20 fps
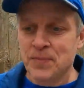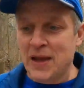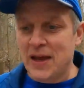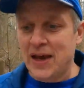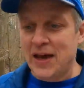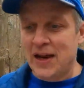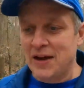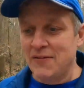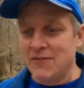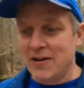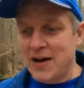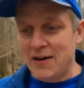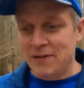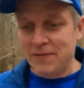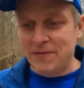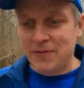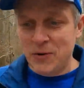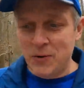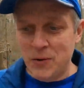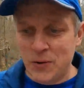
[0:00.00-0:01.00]
and I've got a
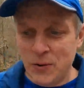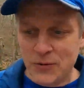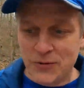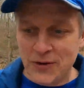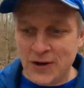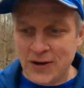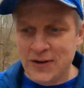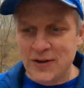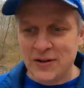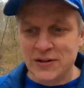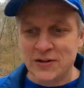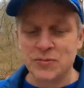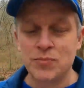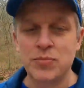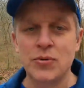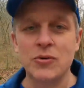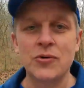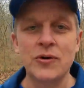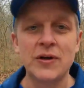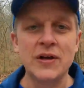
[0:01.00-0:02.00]
few of those ideas
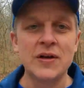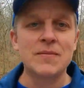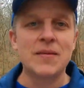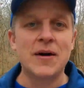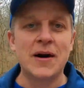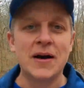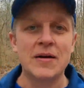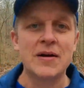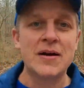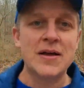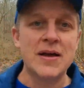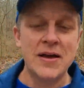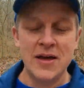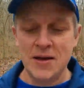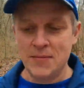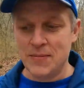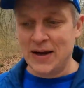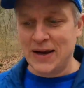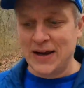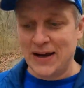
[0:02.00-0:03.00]
brewing in my
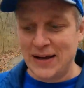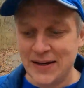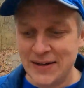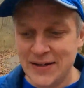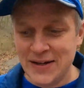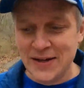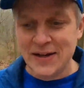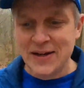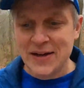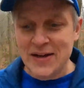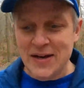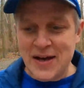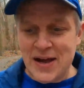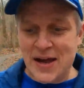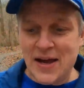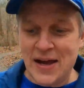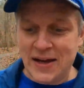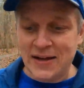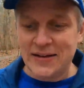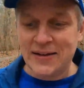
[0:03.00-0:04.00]
head,
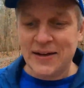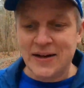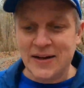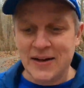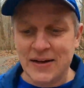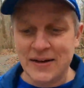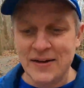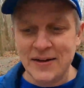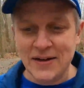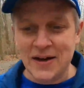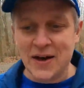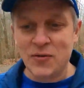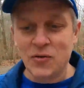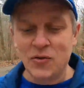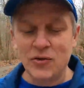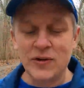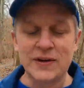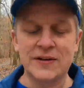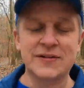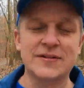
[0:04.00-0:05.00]
and I'm
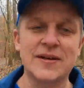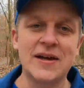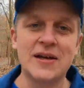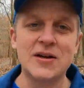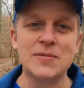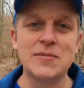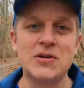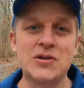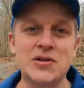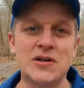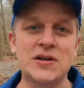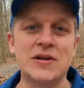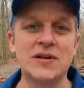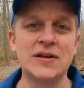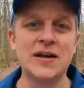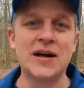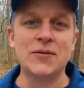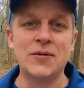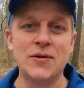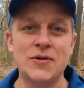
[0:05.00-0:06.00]
really excited to be sharing
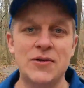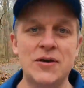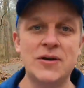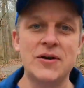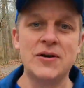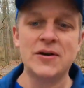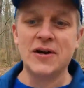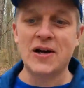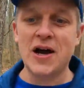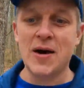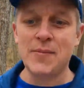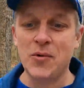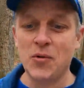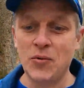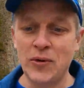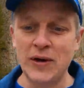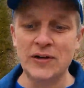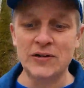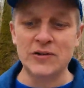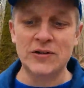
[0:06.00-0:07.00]
that with you here in a couple
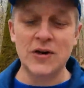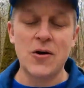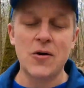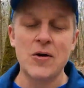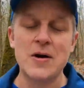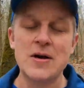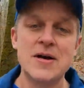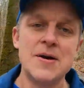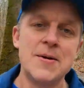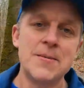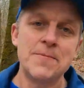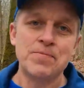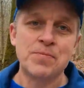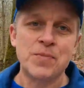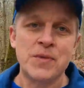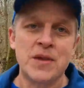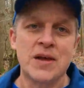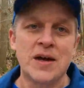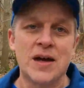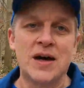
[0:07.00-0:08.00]
weeks. So
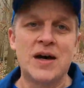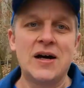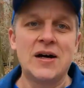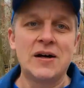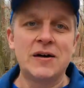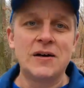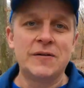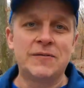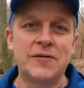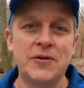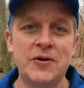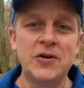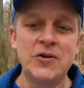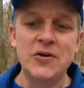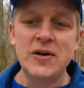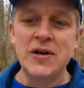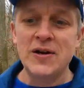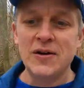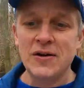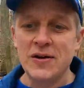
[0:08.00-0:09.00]
if you're new
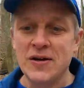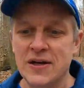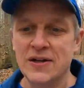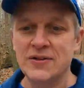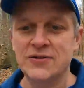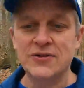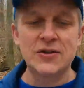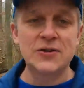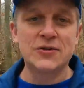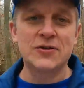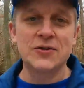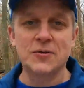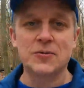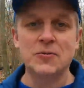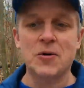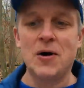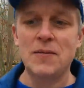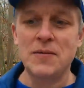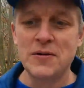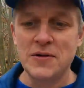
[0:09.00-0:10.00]
here, consider
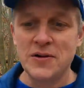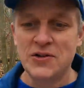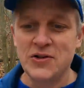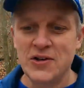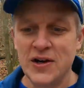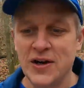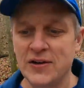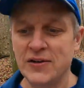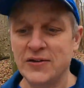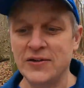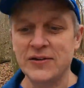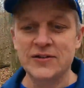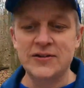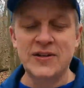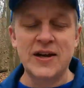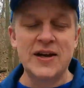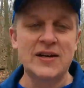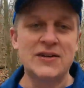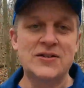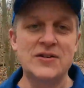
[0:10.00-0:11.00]
subscribing to the channel and
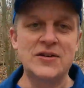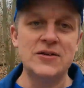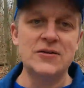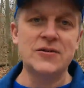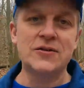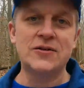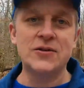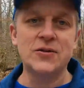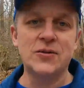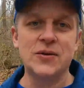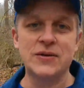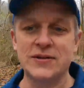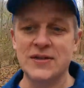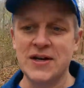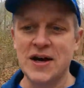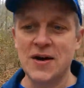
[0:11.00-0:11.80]
staying tuned to what's